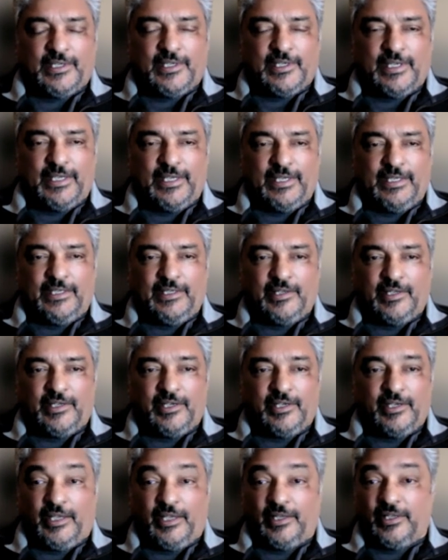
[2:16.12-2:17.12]
And
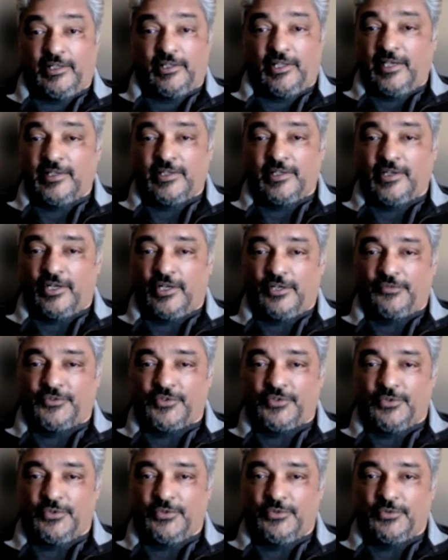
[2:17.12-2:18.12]
he liked it enough
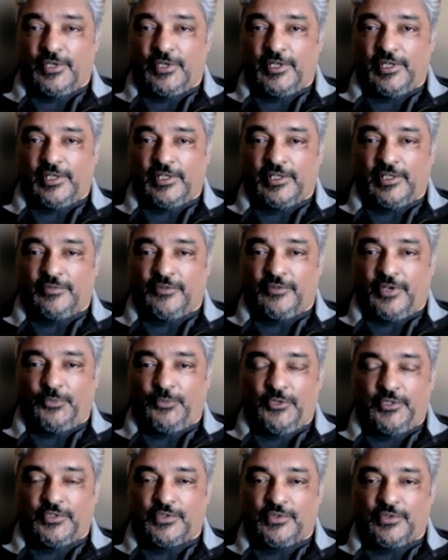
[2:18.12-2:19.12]
to invite
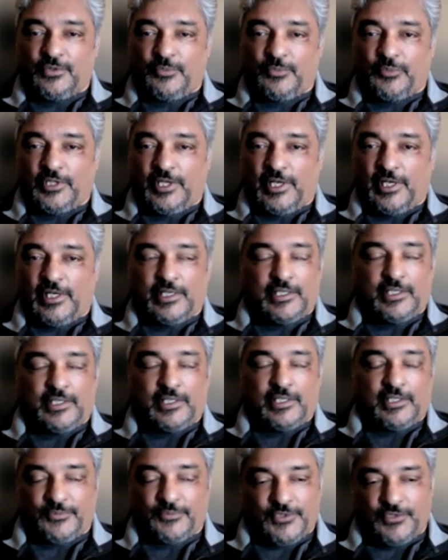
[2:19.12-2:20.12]
me to apply
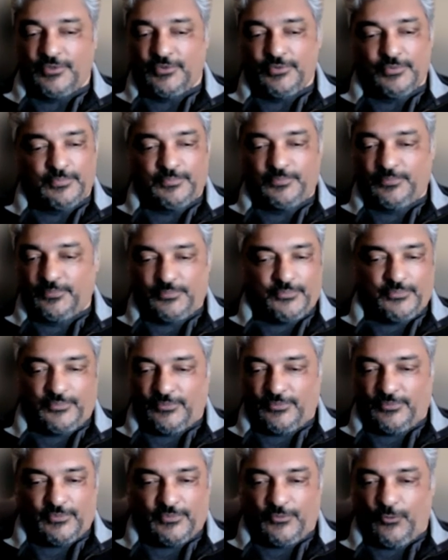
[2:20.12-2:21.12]
to
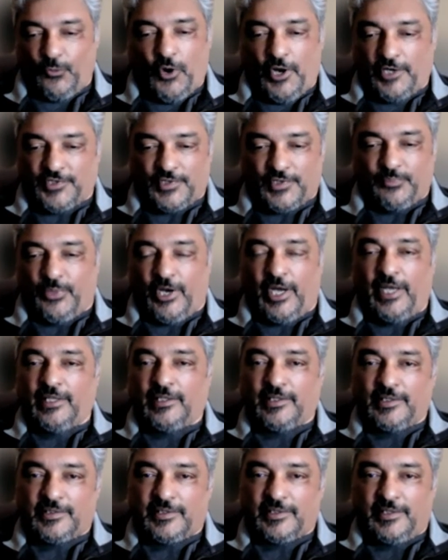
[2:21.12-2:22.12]
watch a
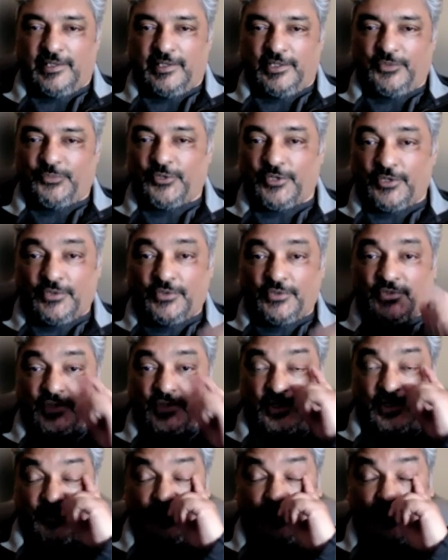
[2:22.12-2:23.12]
pilot that he had
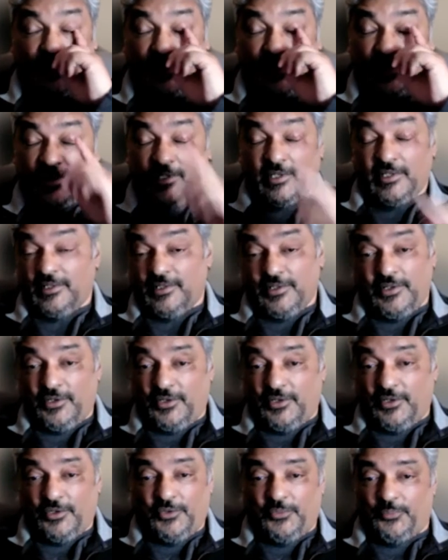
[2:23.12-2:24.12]
produced and, you
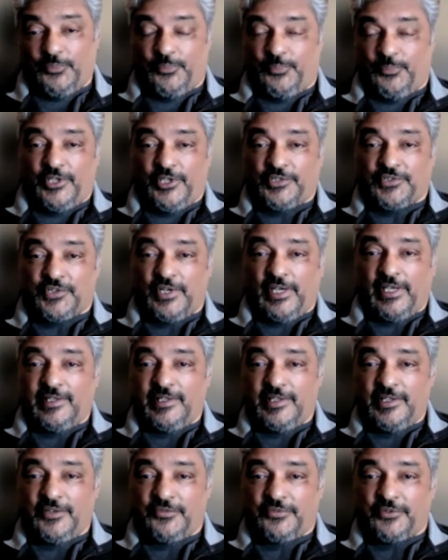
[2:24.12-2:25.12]
know, pitch an
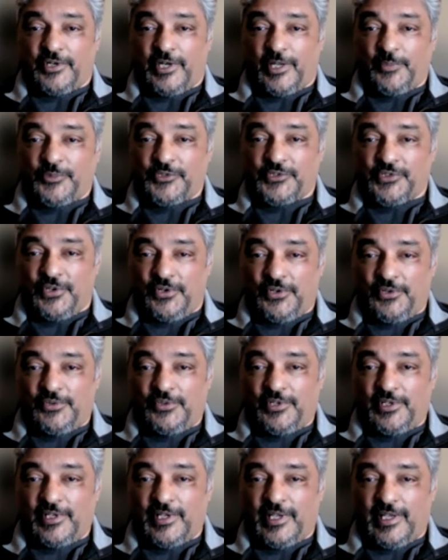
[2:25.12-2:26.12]
idea for an
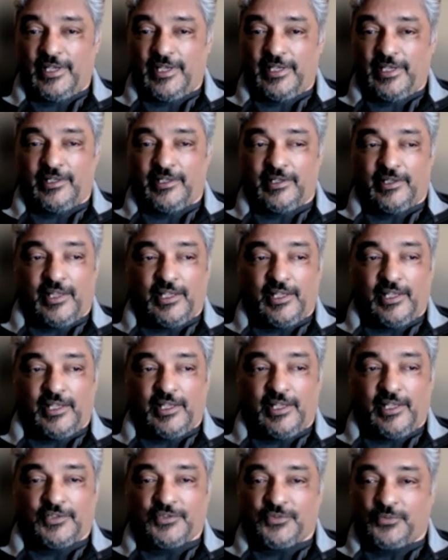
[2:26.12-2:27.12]
episode. And
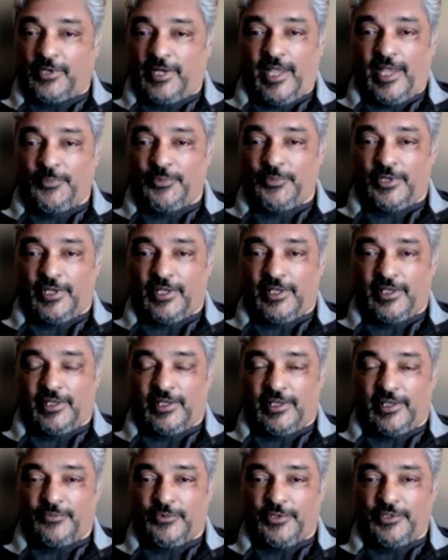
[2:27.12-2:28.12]
that's what happened.
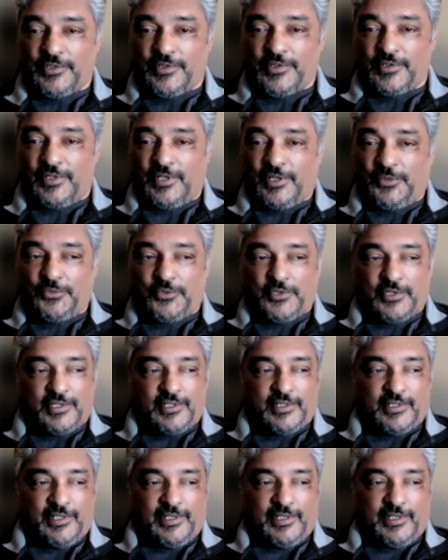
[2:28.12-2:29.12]
I went to the network
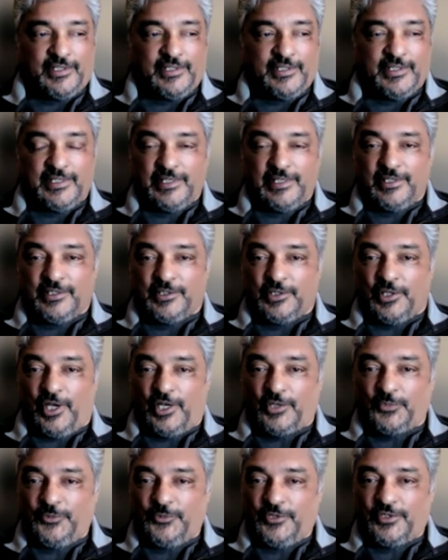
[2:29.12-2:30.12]
and they
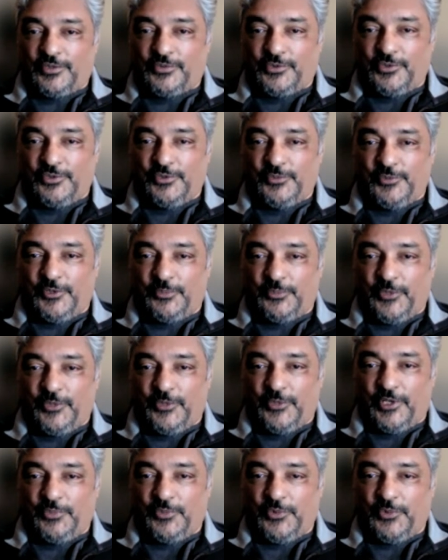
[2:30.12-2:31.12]
locked me in a room and
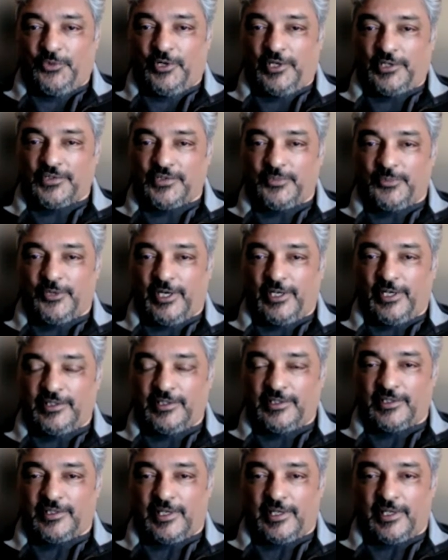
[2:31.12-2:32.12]
made me watch the
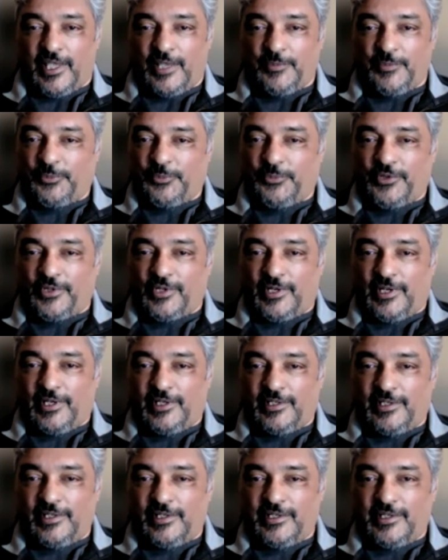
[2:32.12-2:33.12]
pilot. And I came up with an
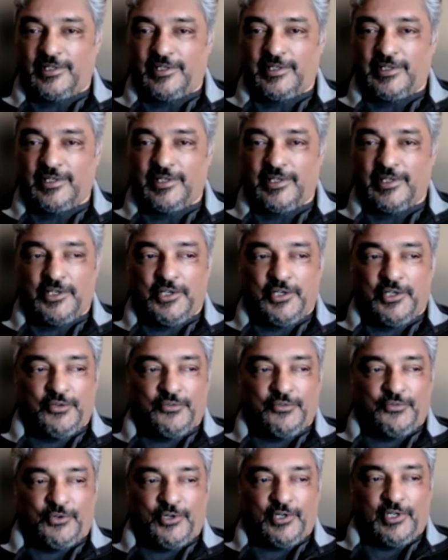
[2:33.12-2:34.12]
idea
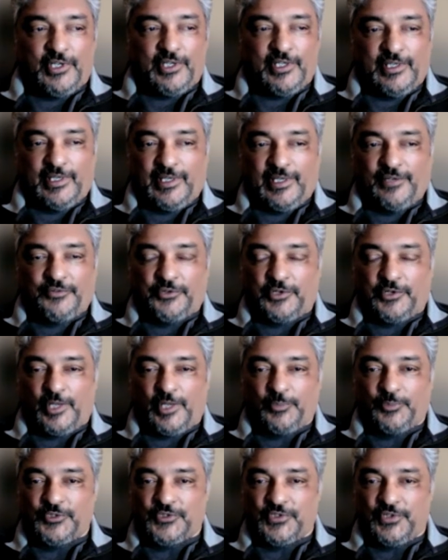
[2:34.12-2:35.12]
for an
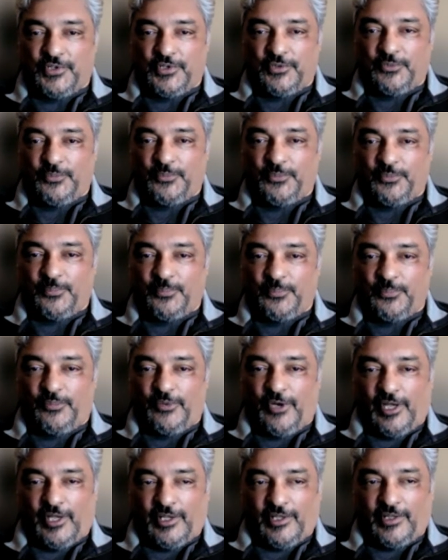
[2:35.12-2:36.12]
episode
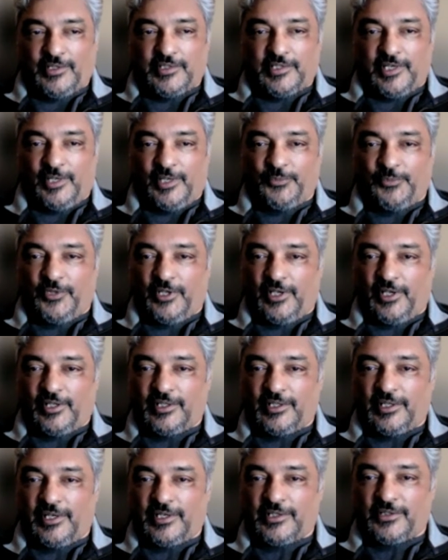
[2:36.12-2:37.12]
by the time they
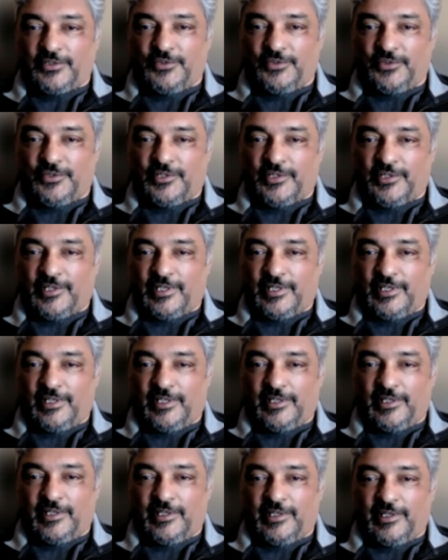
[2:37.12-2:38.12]
unlocked the door,
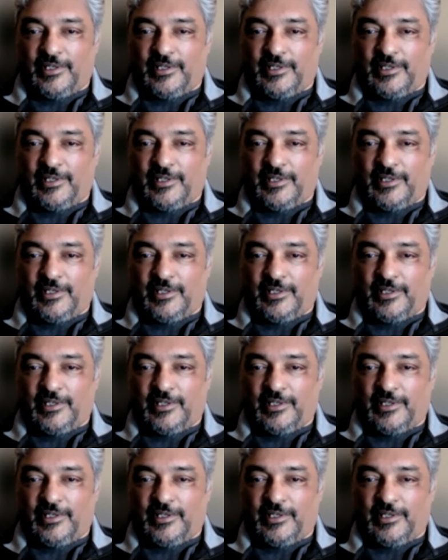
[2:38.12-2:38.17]
and